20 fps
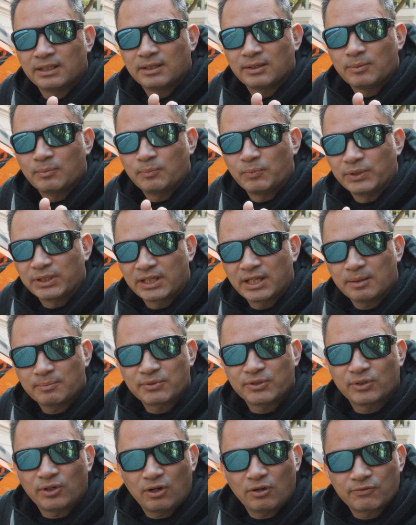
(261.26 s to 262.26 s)
When it comes
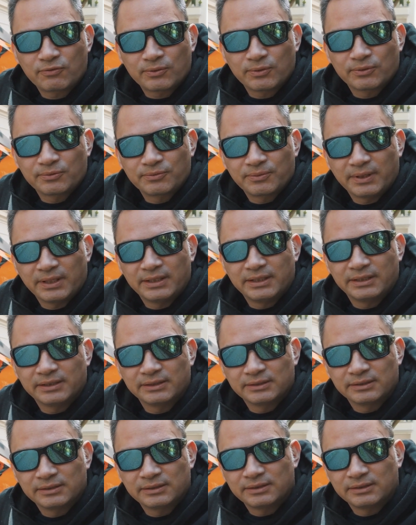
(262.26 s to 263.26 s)
to off-road
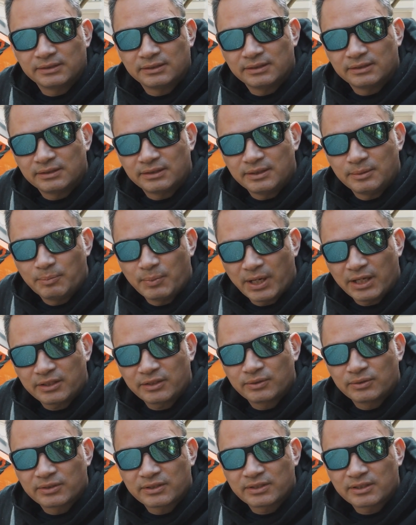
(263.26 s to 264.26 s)
riding, the
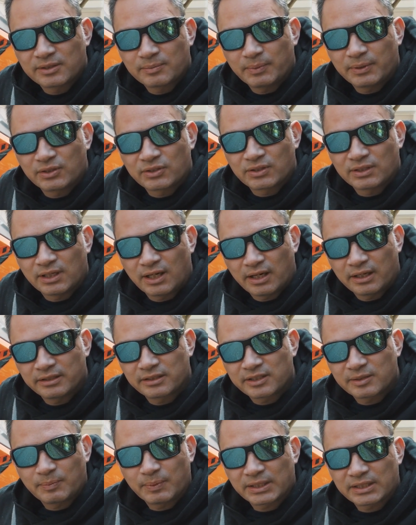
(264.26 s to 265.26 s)
manual suspension, the higher
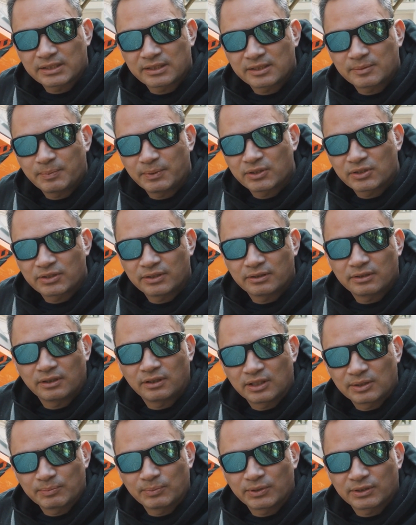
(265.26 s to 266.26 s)
spec suspension that the
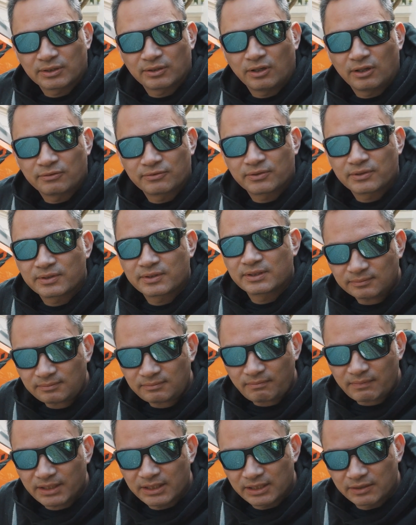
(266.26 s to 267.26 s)
R model offers,
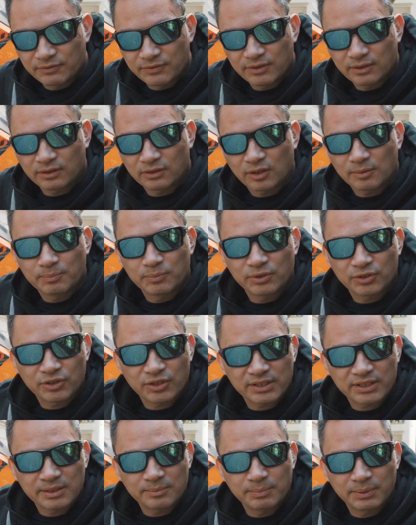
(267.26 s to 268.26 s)
it gives you a lot more
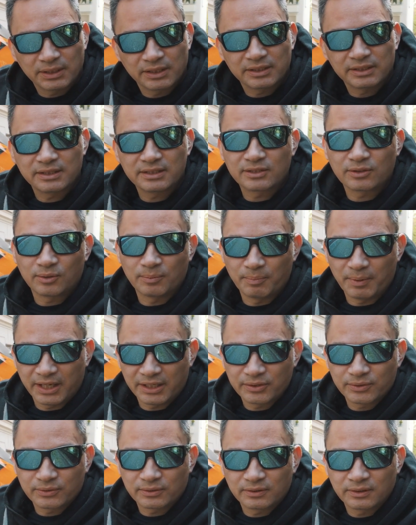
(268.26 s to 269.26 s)
adjustability. It's all
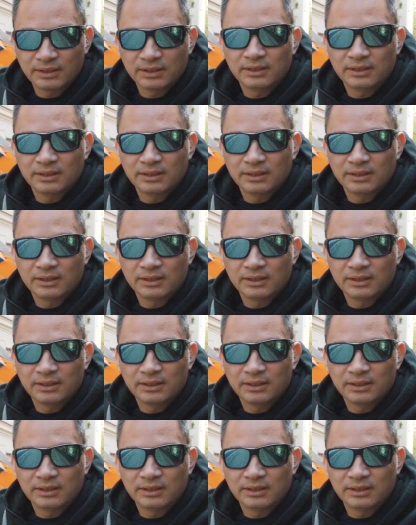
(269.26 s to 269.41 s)
manual,